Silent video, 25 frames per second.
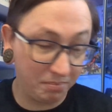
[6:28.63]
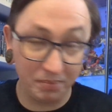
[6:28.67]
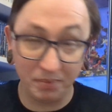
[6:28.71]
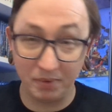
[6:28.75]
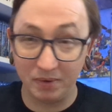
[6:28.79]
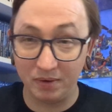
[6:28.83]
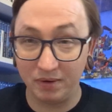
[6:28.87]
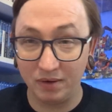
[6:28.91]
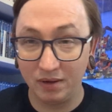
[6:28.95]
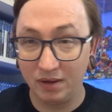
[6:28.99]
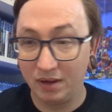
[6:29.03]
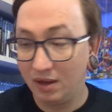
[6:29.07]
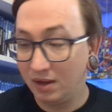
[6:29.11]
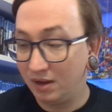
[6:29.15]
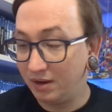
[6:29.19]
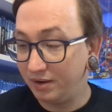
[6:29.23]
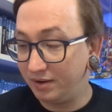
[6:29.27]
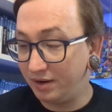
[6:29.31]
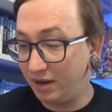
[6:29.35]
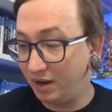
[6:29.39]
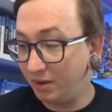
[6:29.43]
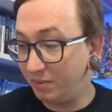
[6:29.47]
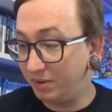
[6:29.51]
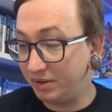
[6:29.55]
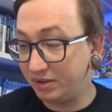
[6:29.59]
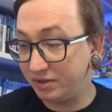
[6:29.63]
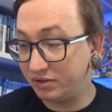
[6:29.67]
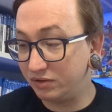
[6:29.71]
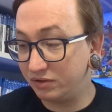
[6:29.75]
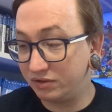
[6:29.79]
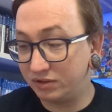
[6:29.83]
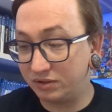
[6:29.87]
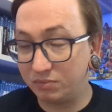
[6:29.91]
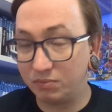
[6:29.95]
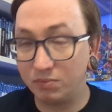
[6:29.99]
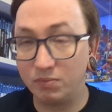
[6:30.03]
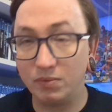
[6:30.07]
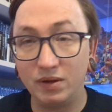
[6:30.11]
But no, it
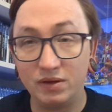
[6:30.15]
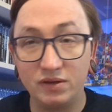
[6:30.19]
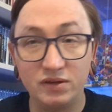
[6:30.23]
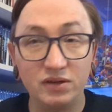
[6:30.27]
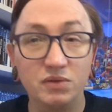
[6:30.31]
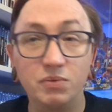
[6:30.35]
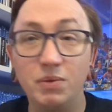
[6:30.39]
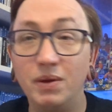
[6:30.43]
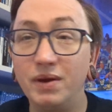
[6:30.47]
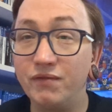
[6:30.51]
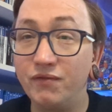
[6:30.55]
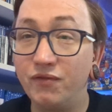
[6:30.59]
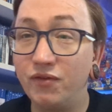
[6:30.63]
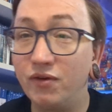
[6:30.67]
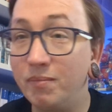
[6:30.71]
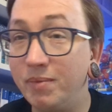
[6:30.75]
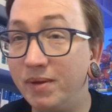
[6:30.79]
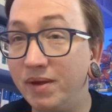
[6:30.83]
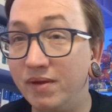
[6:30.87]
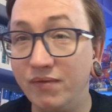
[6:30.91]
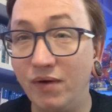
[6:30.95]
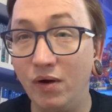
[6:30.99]
just went for a bit of